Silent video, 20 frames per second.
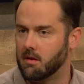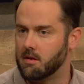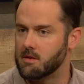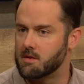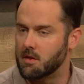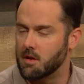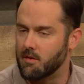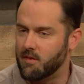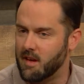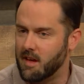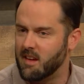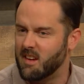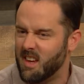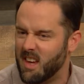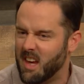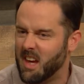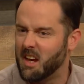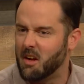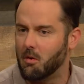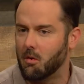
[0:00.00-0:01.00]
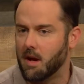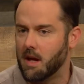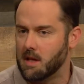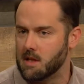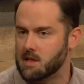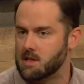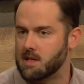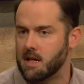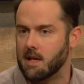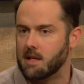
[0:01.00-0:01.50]
sort of
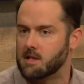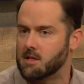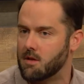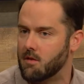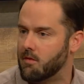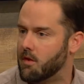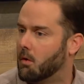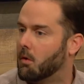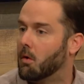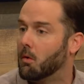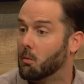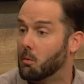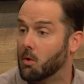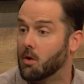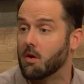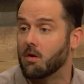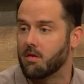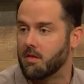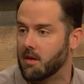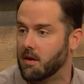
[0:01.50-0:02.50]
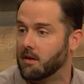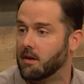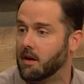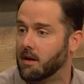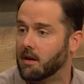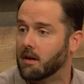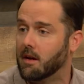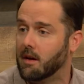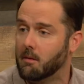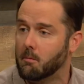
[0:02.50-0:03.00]
ingrained sense of their own worth and
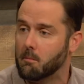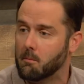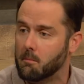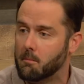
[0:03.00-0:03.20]
dignity.